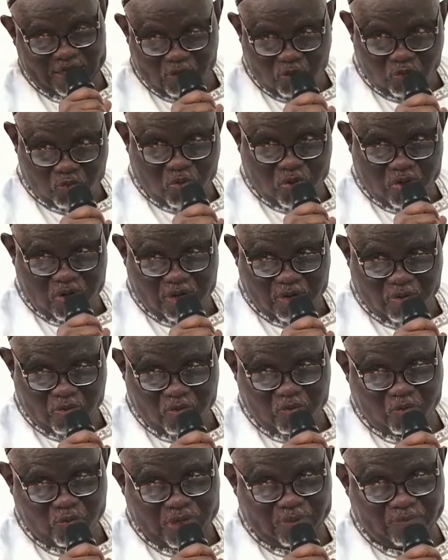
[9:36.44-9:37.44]
can't do on our
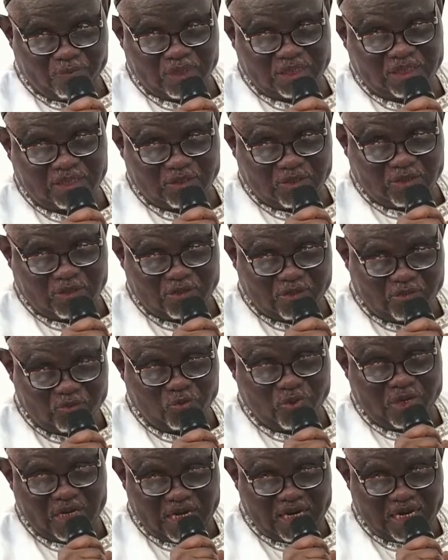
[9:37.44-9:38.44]
own. We must
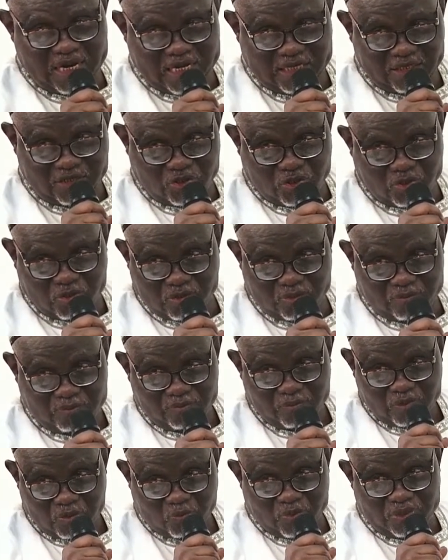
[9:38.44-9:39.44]
do in the
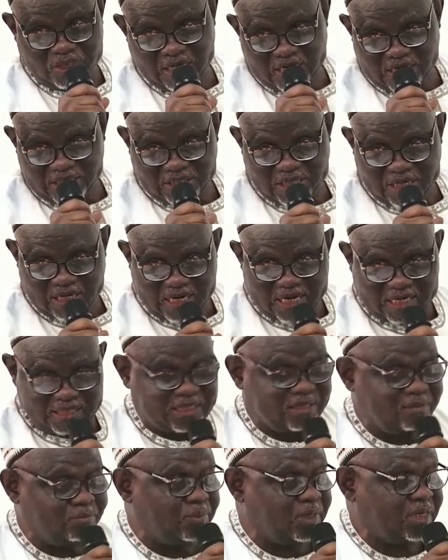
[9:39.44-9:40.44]
zone with the National
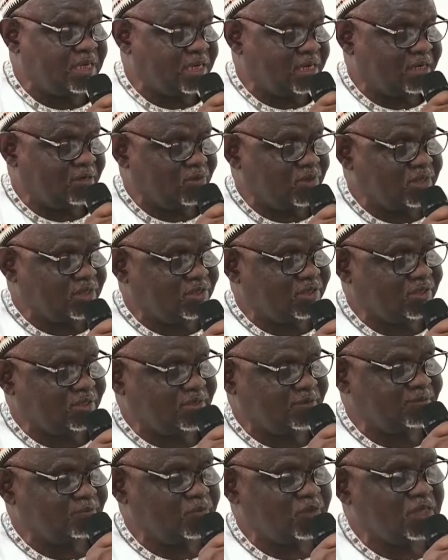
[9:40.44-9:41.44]
Assembly and all
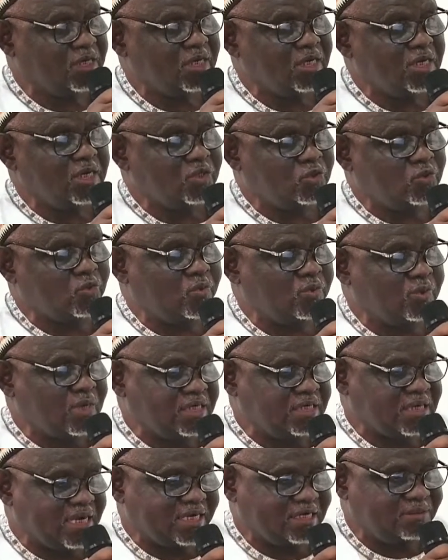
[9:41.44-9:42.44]
this. So
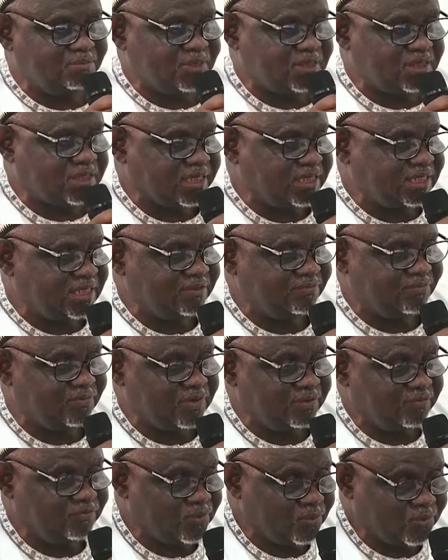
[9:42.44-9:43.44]
the
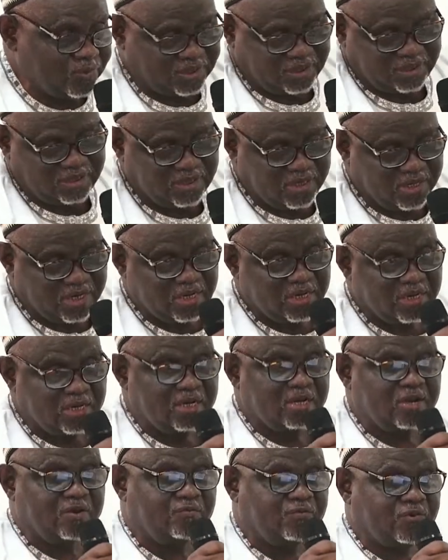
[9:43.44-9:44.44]
administrative reviews
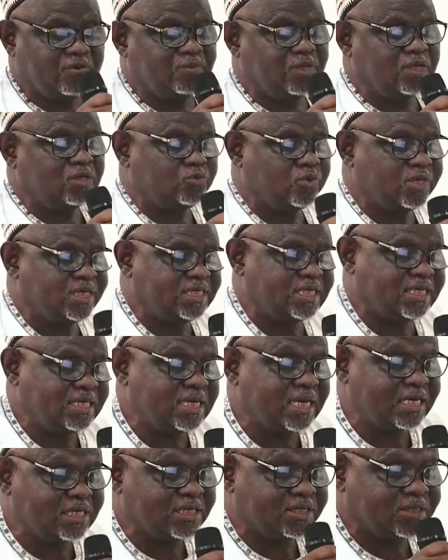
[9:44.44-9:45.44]
from the
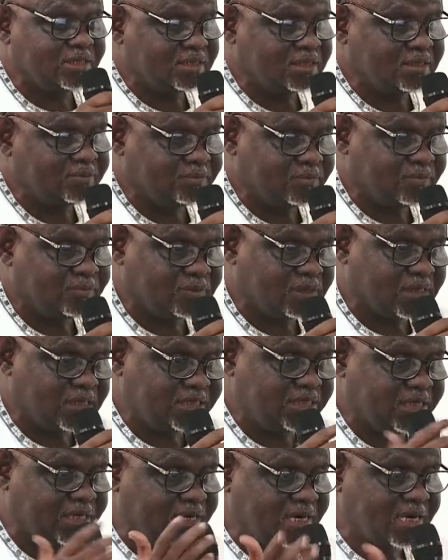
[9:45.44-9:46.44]
2019
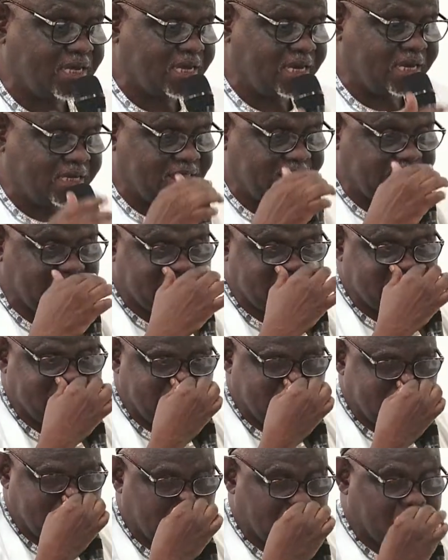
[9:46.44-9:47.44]
general
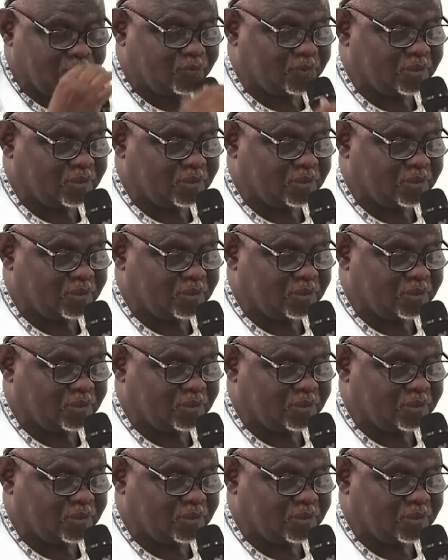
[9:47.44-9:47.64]
elections,